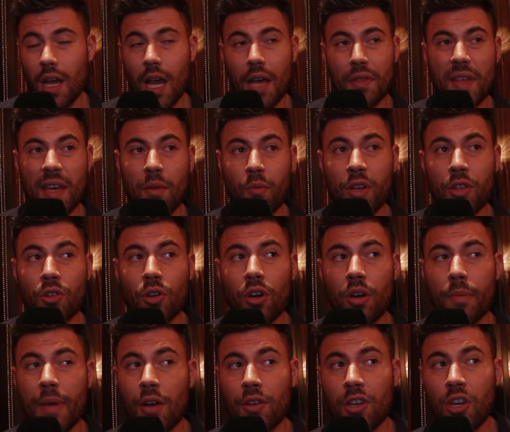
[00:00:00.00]
I think we
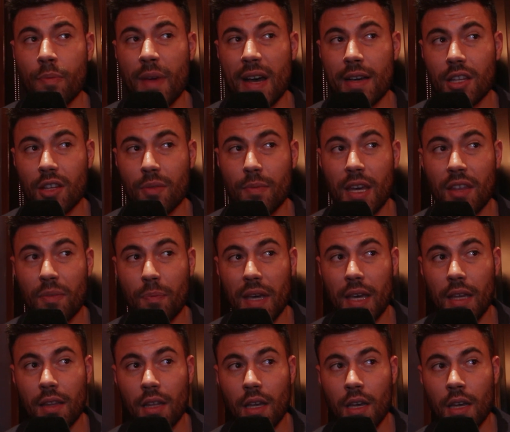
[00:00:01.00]
talk about Eubank Smith
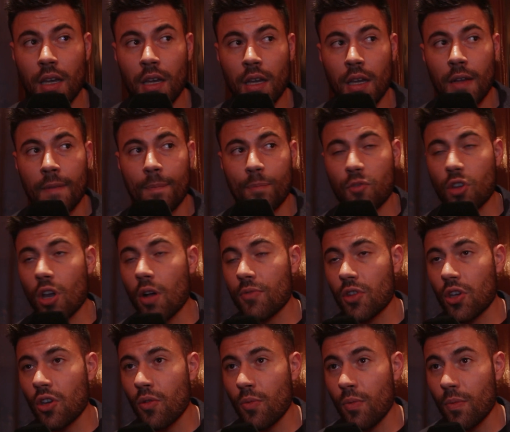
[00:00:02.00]
being the top
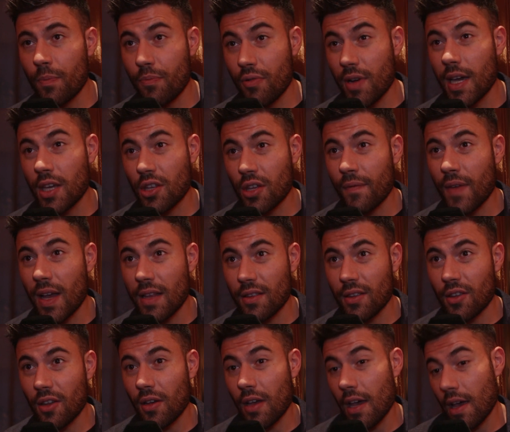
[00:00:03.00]
two British
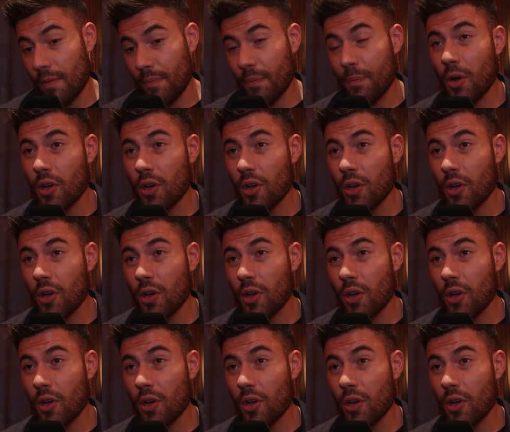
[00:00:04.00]
events, uh,